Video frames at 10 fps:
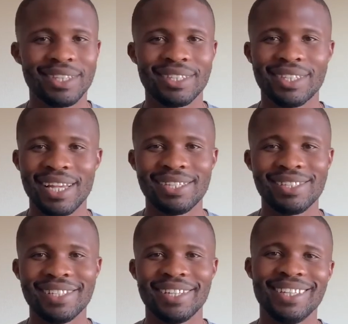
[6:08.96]
that's
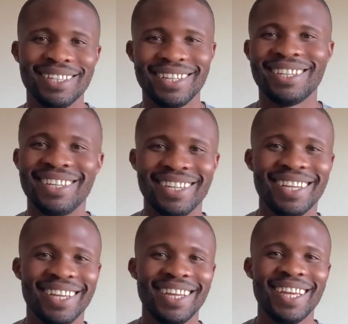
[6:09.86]
it.
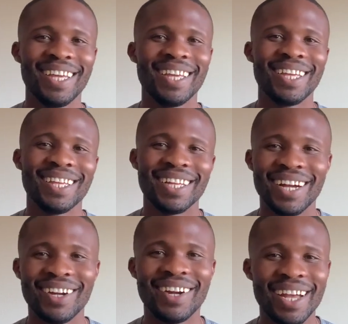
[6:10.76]

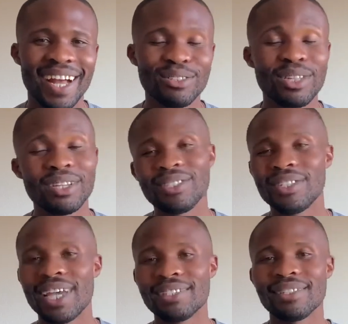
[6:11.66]
All right, I'll talk to you
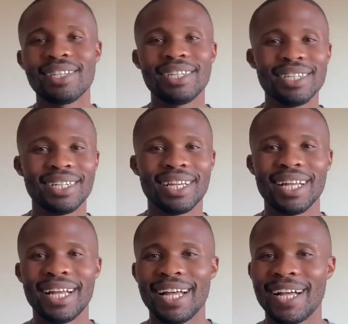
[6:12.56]
guys later.
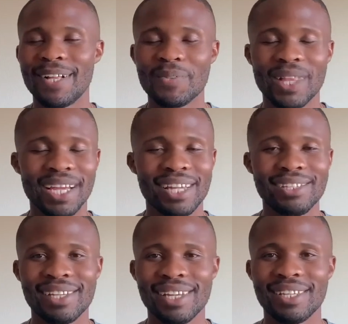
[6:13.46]
Like I
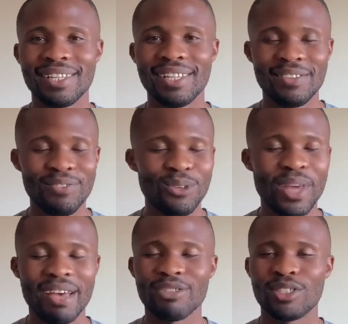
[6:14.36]
said, if you
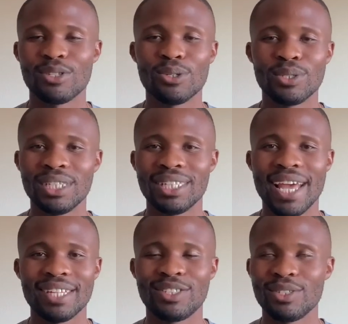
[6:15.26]
have a story
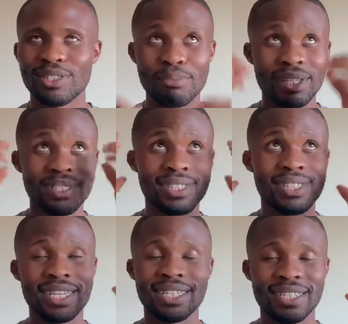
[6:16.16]
that's just been
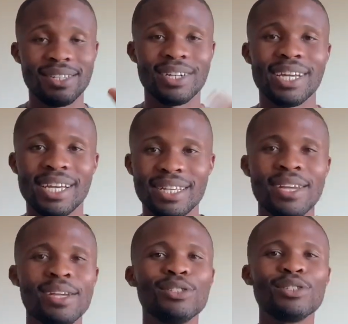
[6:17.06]
sticking in your head,
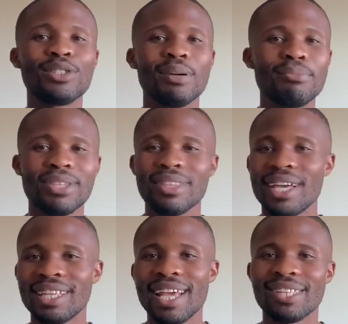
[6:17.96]
something
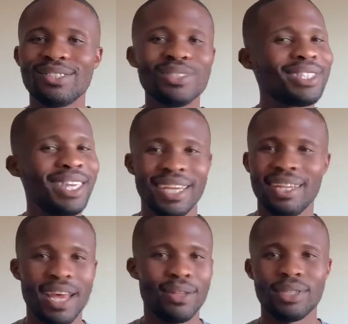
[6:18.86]
like that, just get it
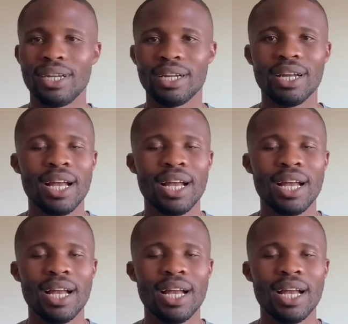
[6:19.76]
out there.